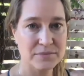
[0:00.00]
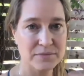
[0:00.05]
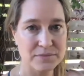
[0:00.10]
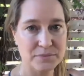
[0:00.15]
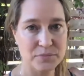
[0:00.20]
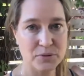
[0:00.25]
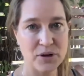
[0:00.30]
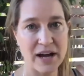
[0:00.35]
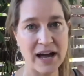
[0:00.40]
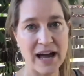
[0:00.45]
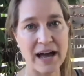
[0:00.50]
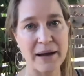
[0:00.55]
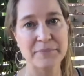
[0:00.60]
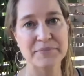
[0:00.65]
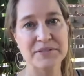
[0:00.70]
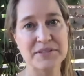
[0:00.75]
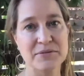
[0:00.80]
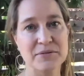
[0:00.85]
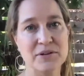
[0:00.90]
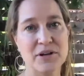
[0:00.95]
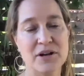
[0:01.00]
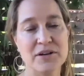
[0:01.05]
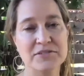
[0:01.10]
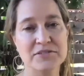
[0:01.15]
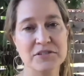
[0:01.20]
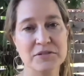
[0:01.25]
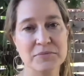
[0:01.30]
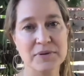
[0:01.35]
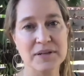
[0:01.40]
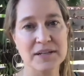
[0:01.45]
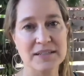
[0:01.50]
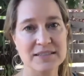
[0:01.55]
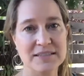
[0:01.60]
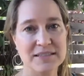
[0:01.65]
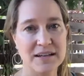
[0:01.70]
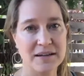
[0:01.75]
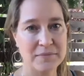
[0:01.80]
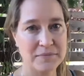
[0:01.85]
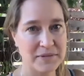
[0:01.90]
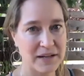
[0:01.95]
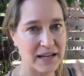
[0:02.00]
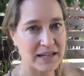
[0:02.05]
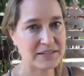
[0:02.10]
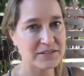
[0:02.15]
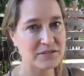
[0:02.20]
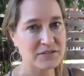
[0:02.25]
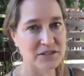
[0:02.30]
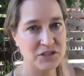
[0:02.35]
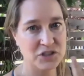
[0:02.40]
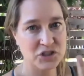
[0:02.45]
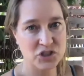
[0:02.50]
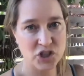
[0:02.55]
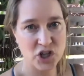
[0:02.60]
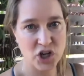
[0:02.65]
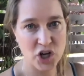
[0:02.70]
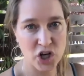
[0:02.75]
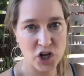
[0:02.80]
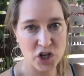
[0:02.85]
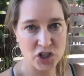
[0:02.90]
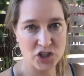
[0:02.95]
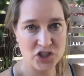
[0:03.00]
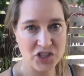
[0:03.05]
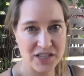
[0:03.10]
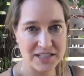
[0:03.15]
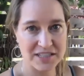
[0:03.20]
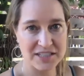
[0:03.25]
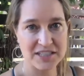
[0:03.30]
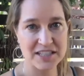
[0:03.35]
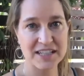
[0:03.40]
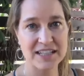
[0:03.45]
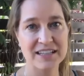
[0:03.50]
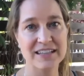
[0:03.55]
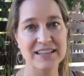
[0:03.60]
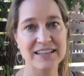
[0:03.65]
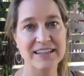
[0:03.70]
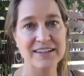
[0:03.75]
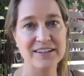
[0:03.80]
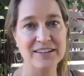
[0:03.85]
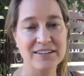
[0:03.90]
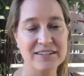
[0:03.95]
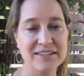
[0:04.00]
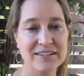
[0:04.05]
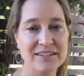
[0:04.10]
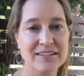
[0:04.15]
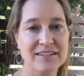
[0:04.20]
Perhaps there would also be some nasal discharge that's clear.